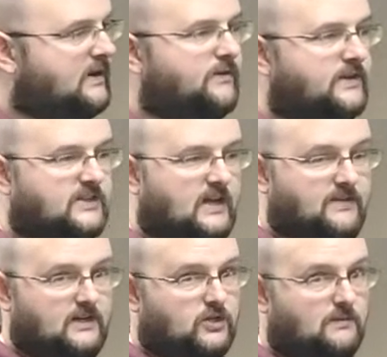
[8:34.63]
doesn't have
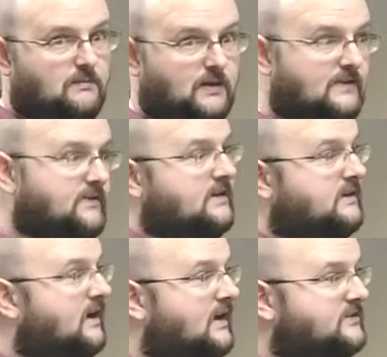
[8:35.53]
any trouble believing in
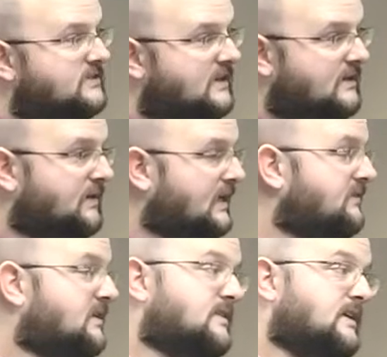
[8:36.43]
gods and
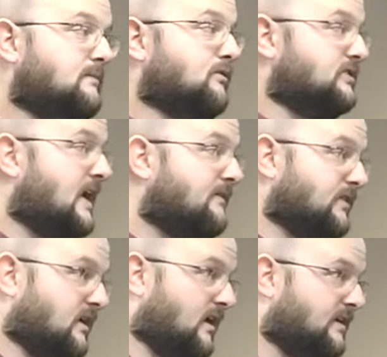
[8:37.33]
believing that the Hebrews have a
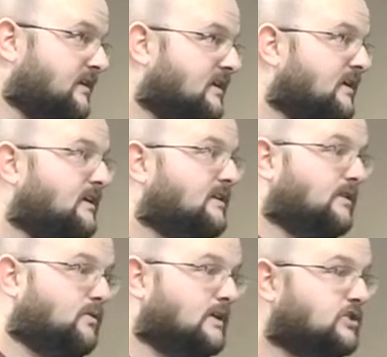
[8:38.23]
God. The
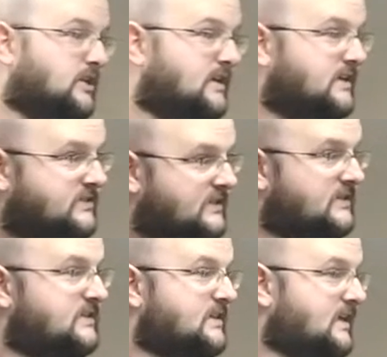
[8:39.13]
question is,
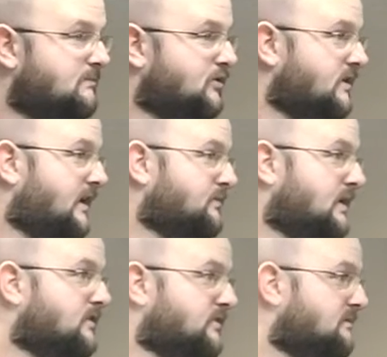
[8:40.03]
isn't the Hebrew God
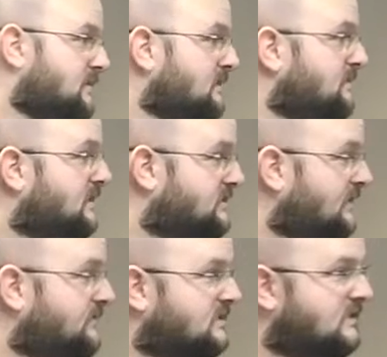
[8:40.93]
weaker than me because
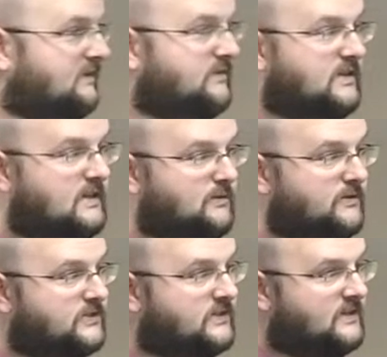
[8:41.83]
I've enslaved the
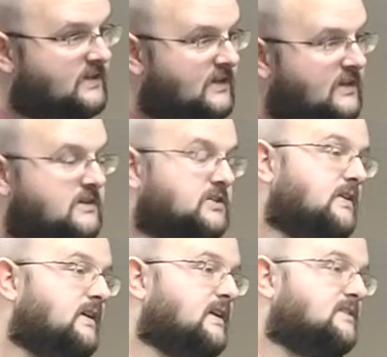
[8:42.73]
Hebrews? So
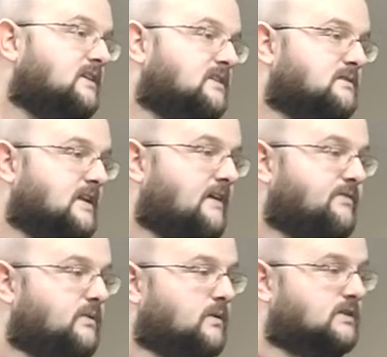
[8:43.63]
he gets his staff
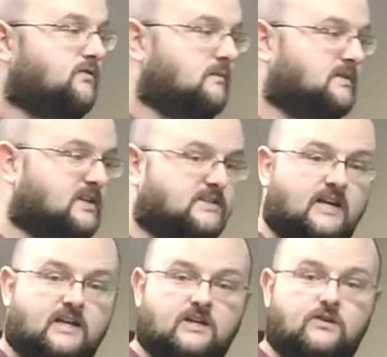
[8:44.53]
that works for him and says,
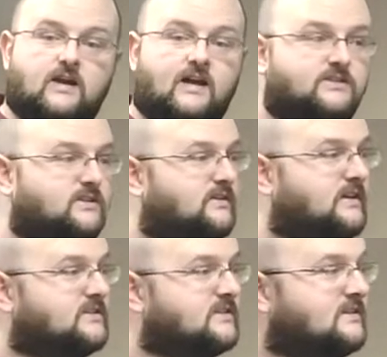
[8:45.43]
hey, can you guys do
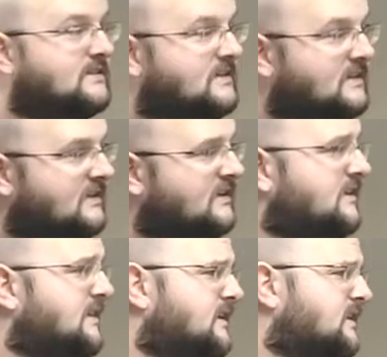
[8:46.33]
this?
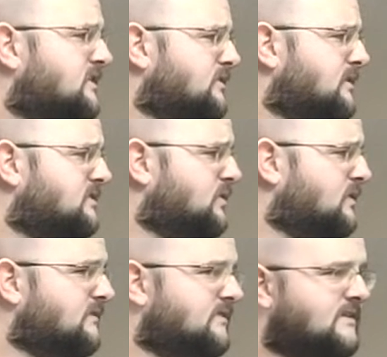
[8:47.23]
And they can do it,
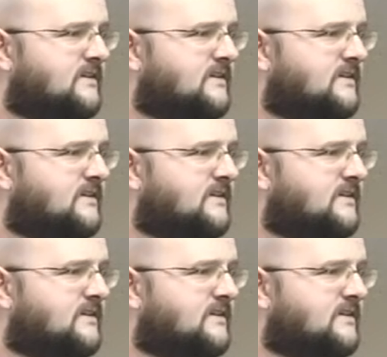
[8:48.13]
sort of.